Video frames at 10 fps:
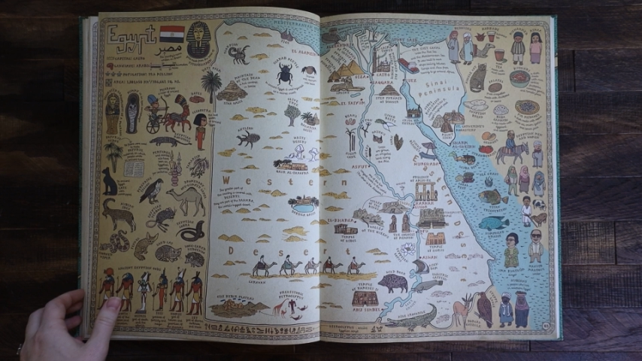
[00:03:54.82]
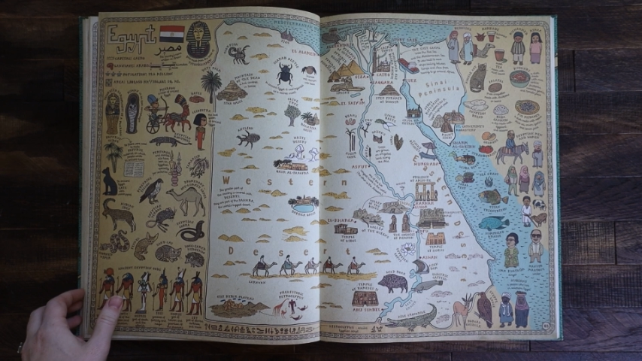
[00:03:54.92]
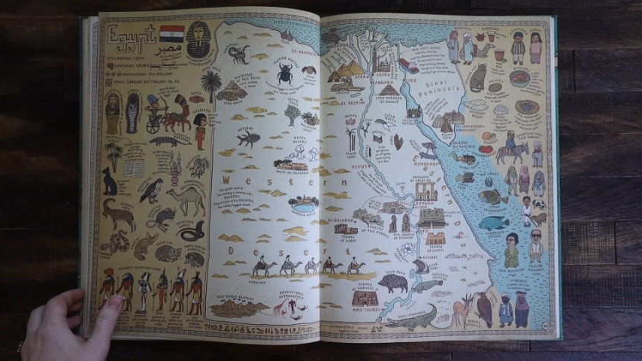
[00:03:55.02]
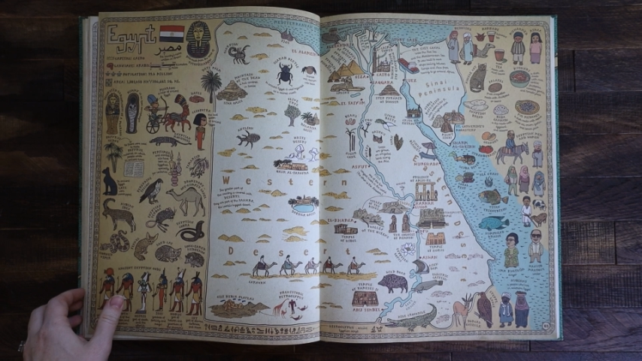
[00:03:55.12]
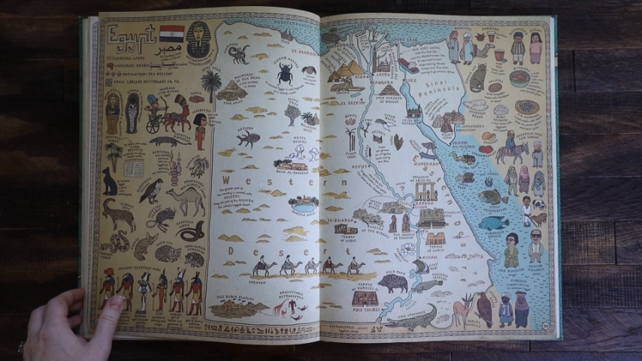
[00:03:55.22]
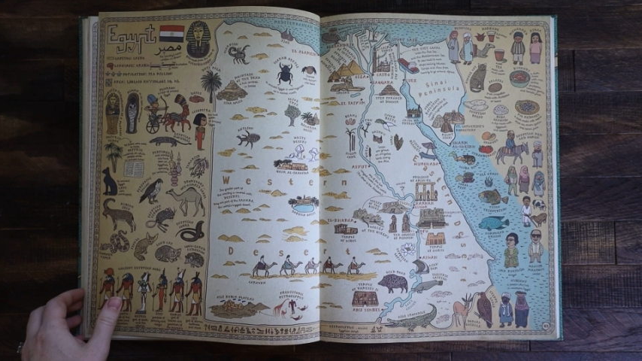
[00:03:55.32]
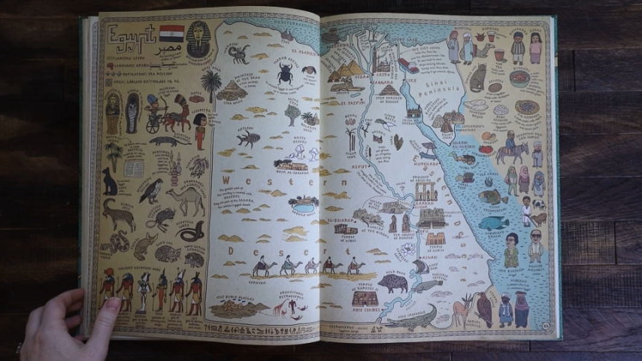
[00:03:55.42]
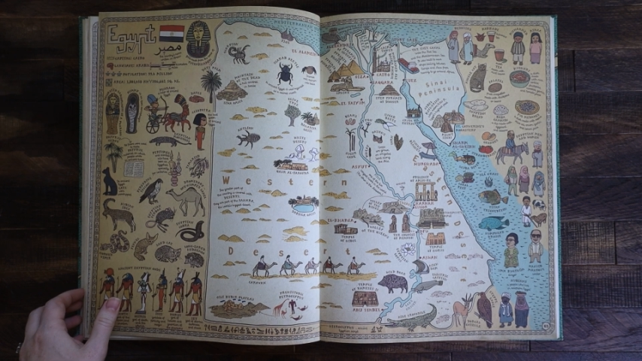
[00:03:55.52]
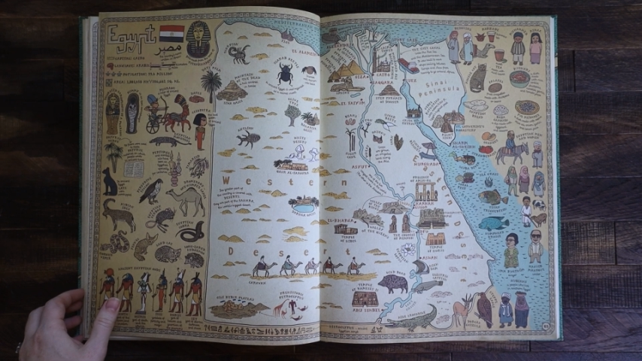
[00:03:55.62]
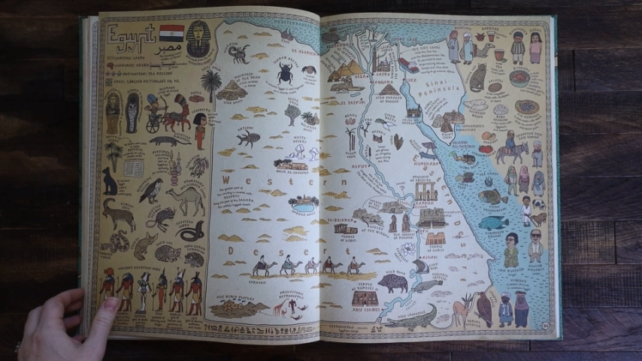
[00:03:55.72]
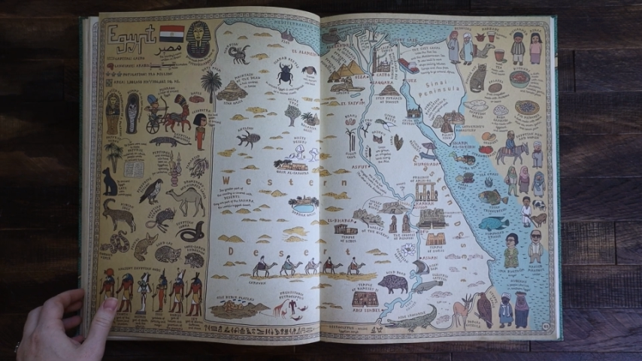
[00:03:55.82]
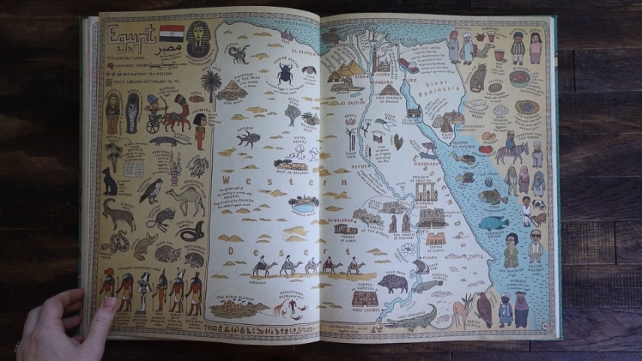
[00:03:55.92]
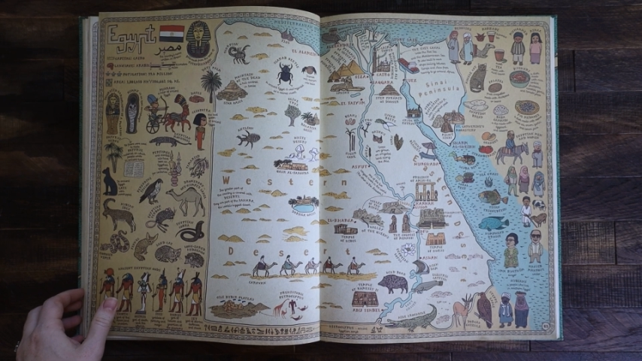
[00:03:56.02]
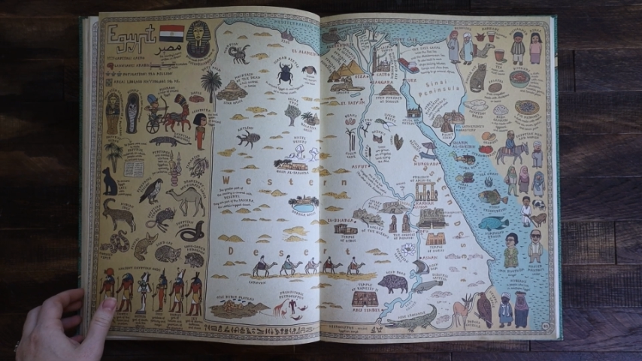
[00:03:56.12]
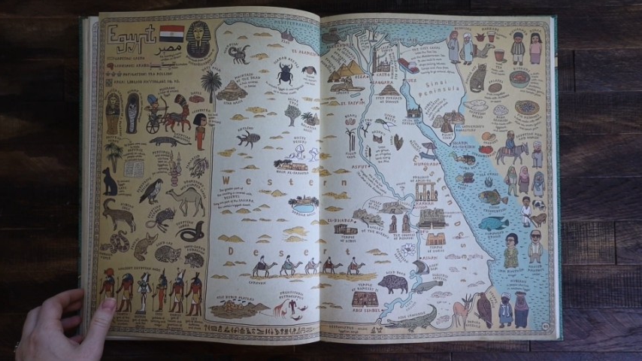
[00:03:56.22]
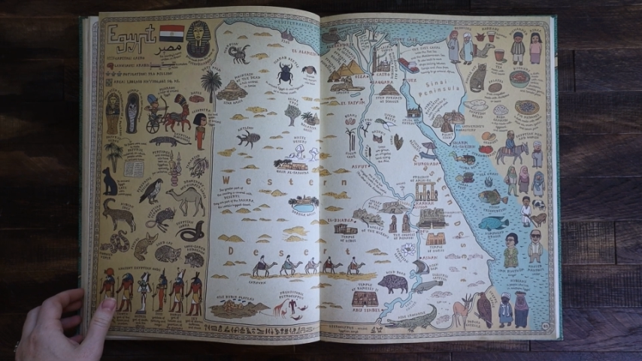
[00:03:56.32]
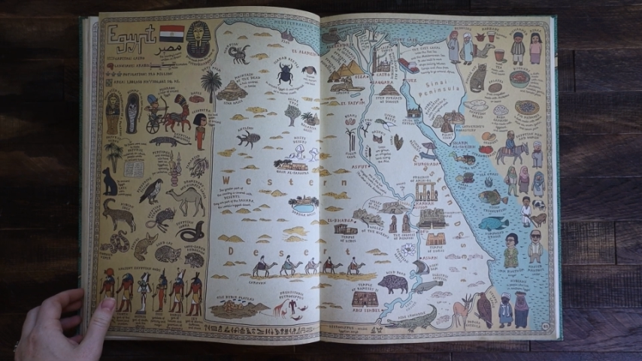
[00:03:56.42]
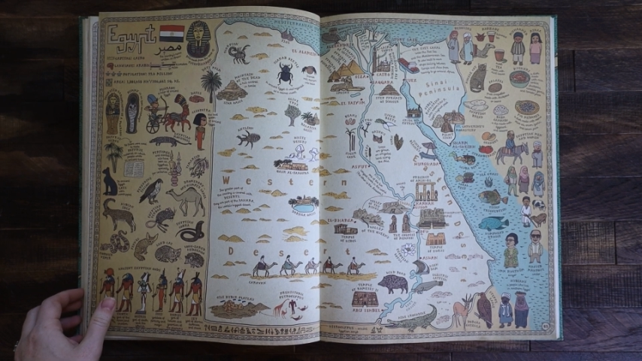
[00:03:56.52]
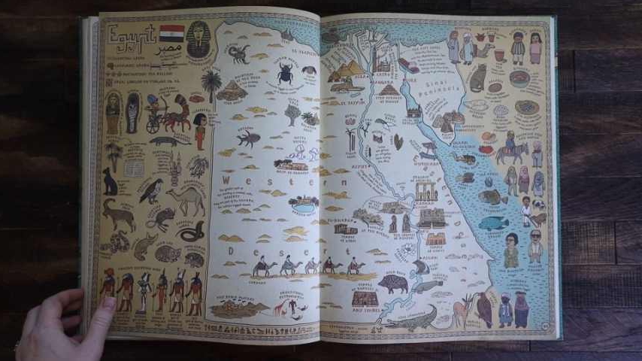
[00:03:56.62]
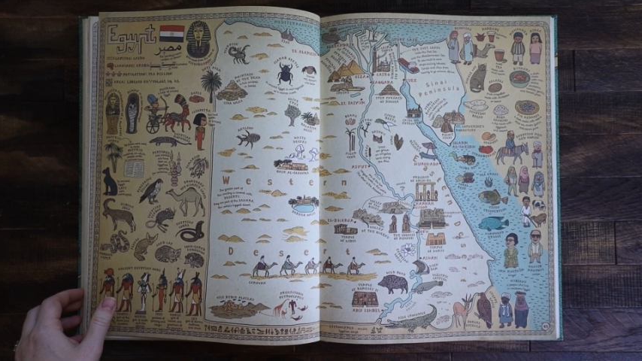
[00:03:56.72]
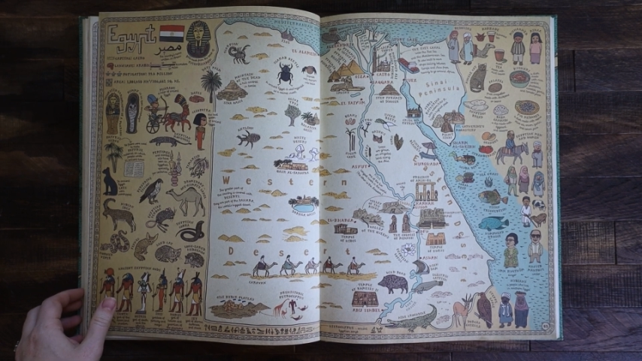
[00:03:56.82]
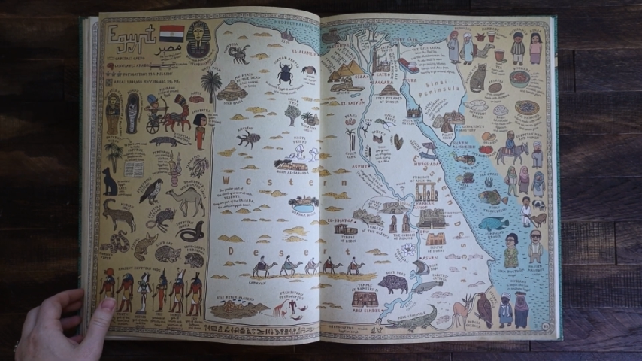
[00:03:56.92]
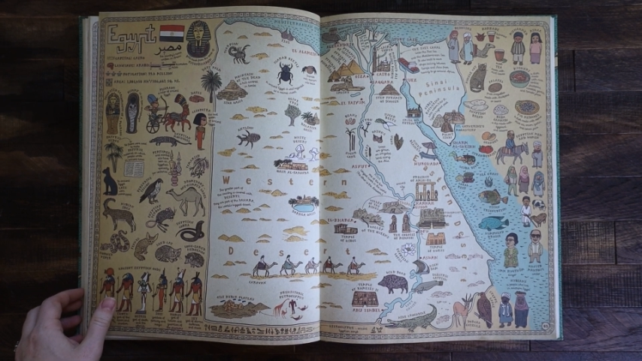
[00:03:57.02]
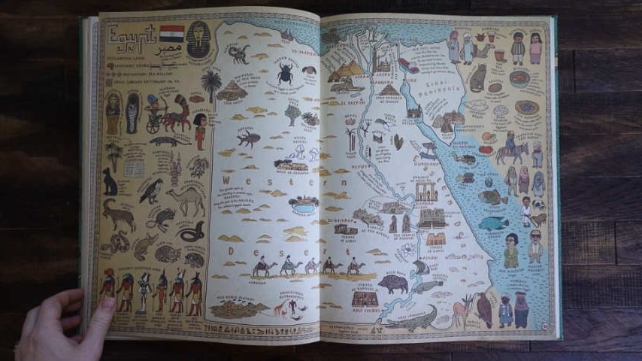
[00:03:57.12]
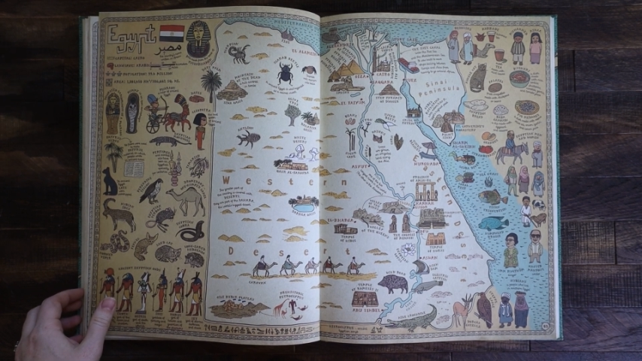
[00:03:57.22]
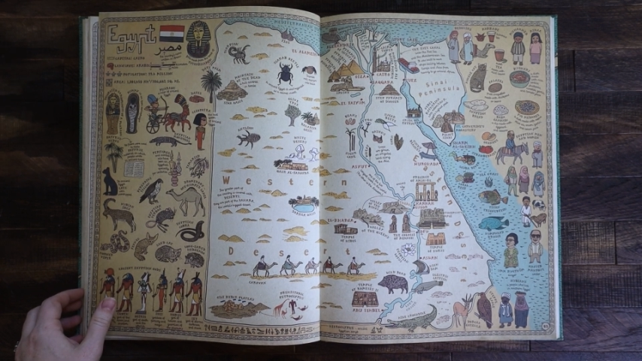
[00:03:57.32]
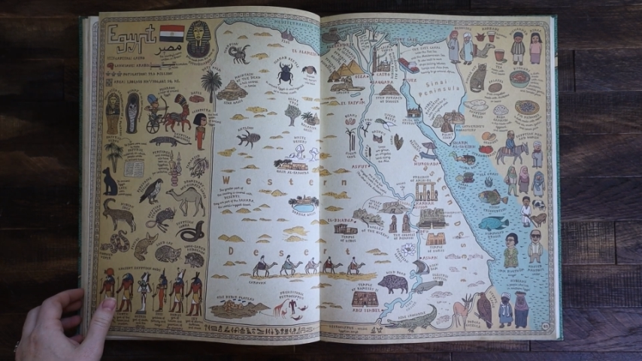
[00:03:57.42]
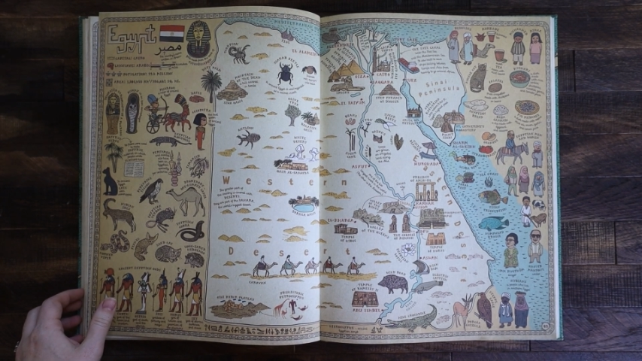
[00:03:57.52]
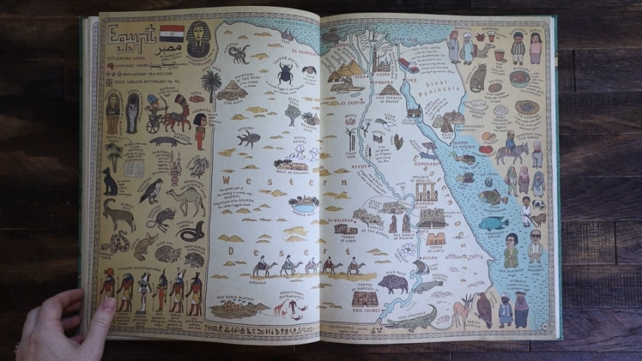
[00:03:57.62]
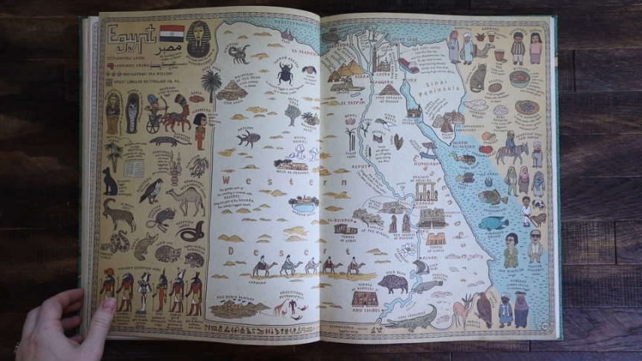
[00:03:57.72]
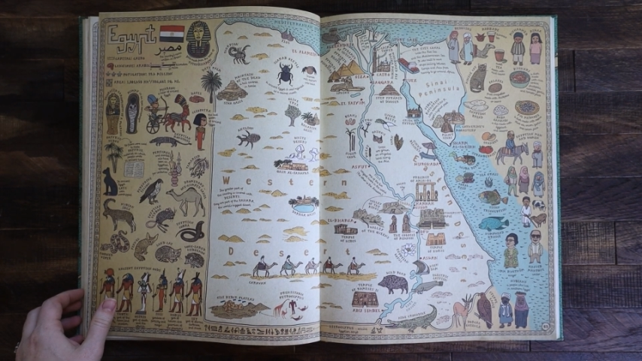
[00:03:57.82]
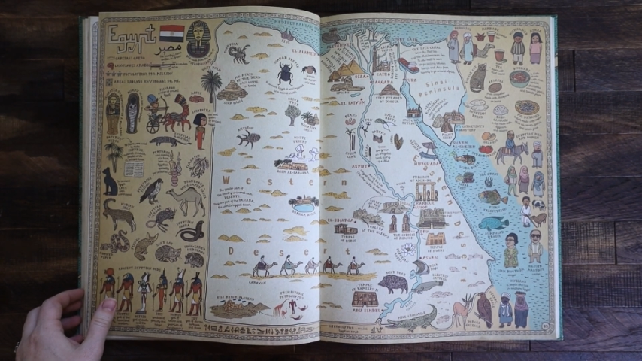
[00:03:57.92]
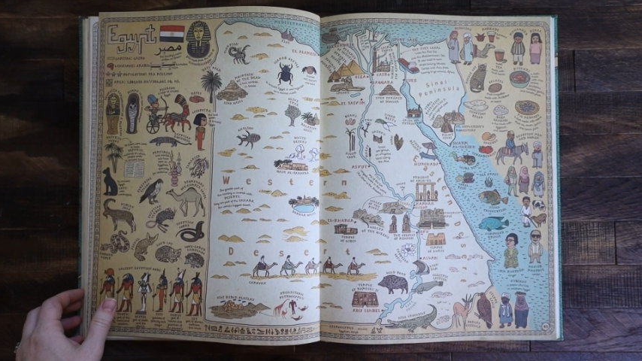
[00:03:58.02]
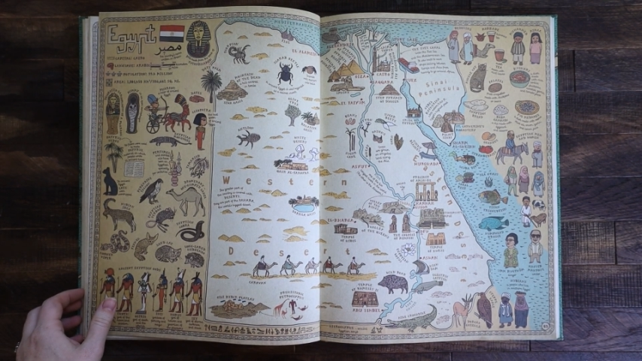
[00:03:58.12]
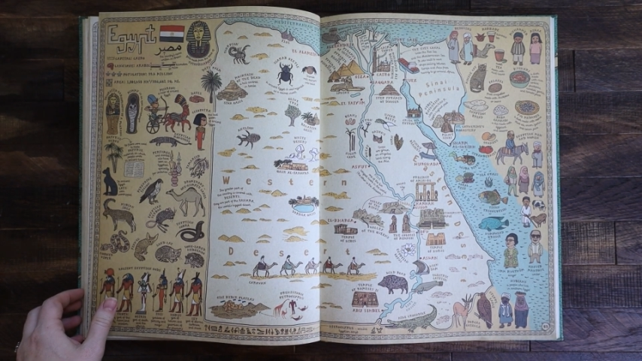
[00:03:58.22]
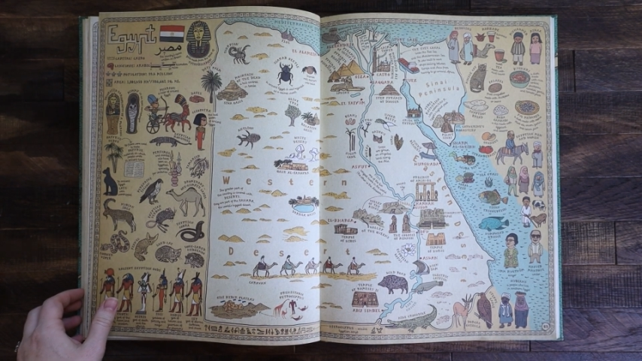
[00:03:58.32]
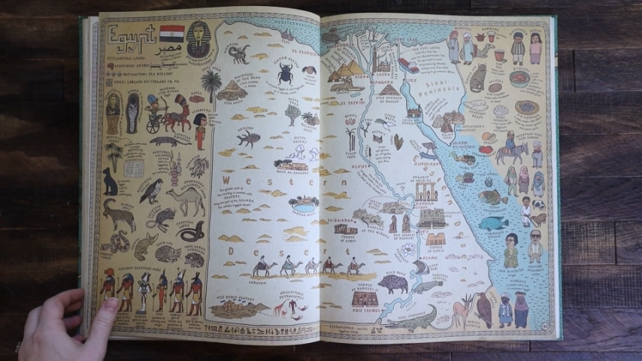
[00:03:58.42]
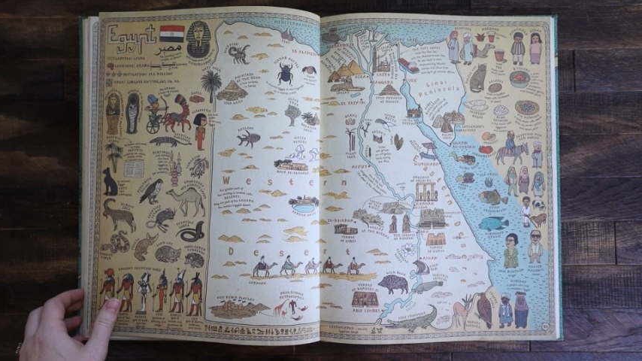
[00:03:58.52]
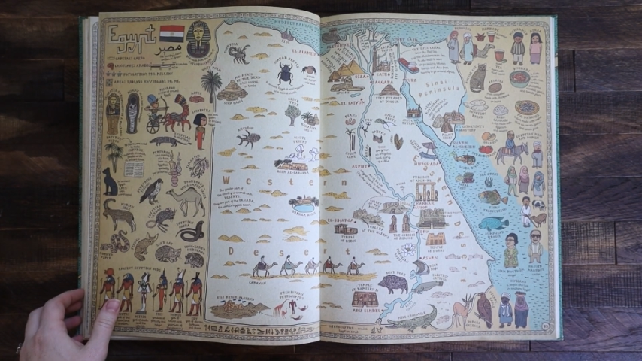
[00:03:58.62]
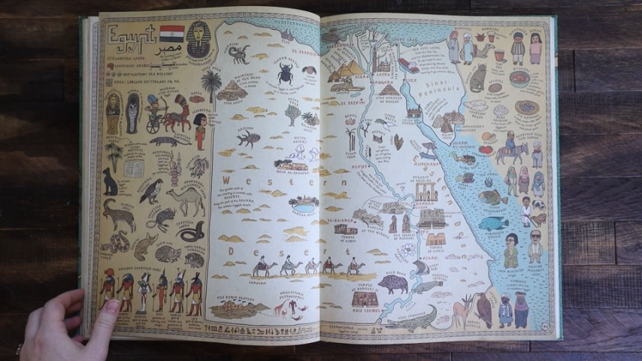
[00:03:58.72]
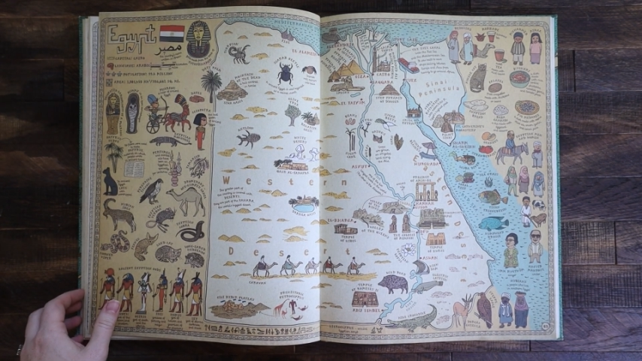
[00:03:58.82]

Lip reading: Nobody's mouth can be seen.